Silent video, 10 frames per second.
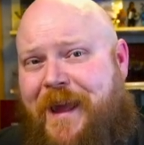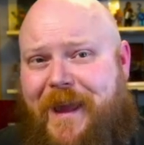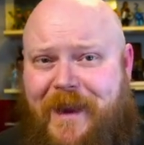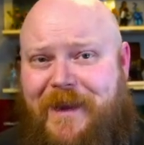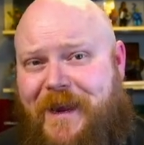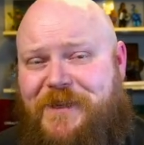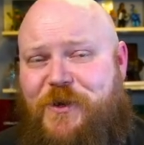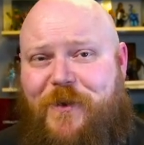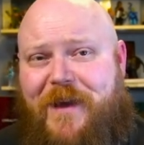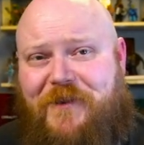and yes,
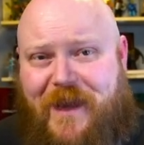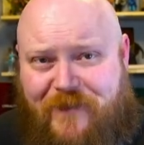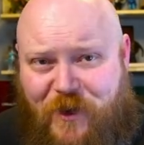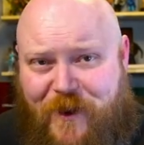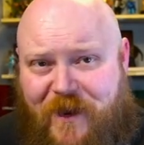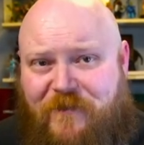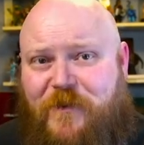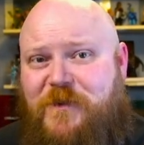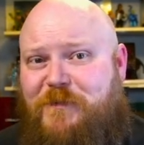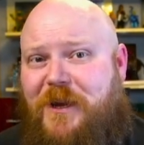you have to have your
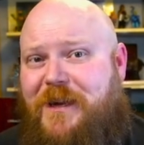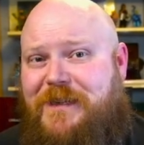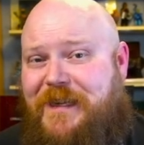headphones plugged